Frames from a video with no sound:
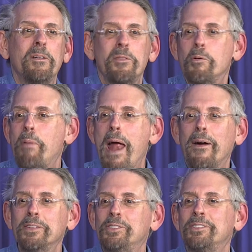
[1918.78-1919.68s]
Their
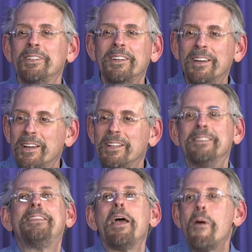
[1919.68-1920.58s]
parents,
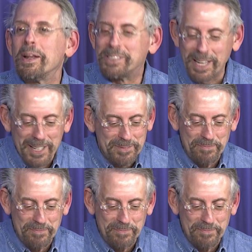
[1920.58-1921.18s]
they want to see it.